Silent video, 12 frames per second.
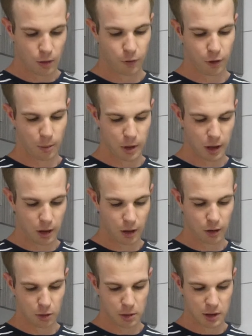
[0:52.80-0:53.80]
From
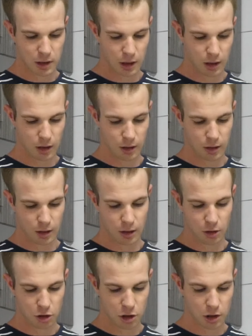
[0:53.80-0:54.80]
here you will see the
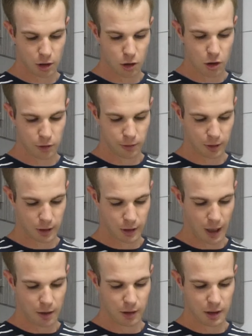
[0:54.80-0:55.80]
nutrition goals for
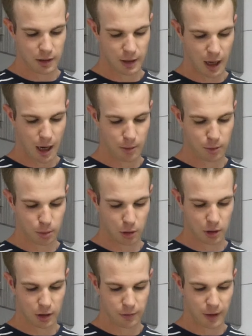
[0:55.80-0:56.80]
calories, carbs,
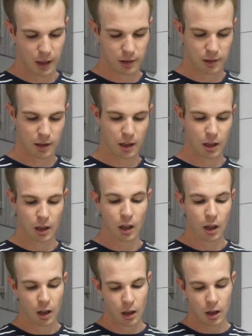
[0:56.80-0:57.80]
proteins, fats,
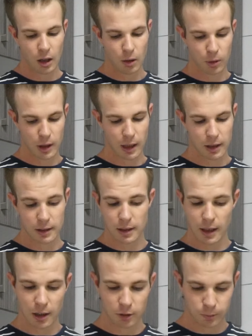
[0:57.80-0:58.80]
and we click into
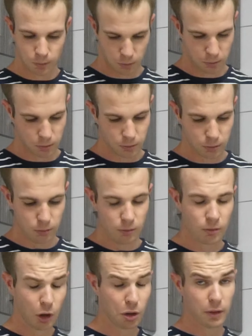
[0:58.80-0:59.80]
that.
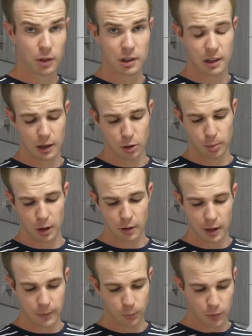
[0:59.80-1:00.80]
Now I have this set up
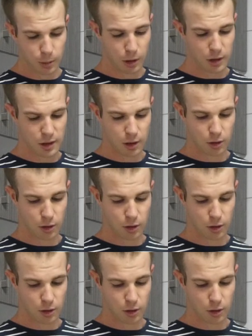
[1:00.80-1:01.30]
already because I